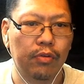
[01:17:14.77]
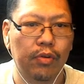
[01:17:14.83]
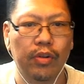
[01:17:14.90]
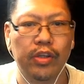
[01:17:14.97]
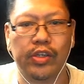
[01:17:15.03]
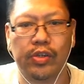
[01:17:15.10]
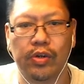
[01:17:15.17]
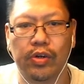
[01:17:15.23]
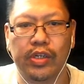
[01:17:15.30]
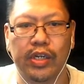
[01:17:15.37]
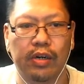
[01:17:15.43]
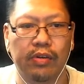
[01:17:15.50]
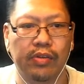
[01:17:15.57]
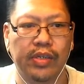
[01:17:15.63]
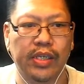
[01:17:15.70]
the search, and
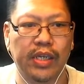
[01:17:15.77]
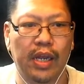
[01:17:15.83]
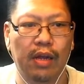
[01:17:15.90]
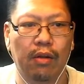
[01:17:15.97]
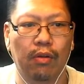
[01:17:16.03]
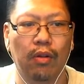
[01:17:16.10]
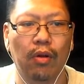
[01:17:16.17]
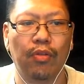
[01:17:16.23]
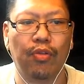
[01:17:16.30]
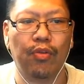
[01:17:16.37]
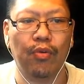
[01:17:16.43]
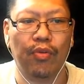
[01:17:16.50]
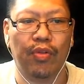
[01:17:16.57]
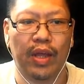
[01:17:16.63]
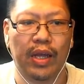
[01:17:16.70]
it'll look
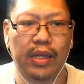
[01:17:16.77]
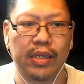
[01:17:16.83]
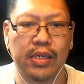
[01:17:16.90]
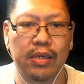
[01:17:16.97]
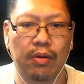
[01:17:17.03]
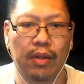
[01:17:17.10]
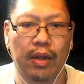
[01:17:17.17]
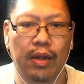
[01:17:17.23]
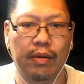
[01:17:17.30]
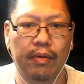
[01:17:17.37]
through things. Hold on.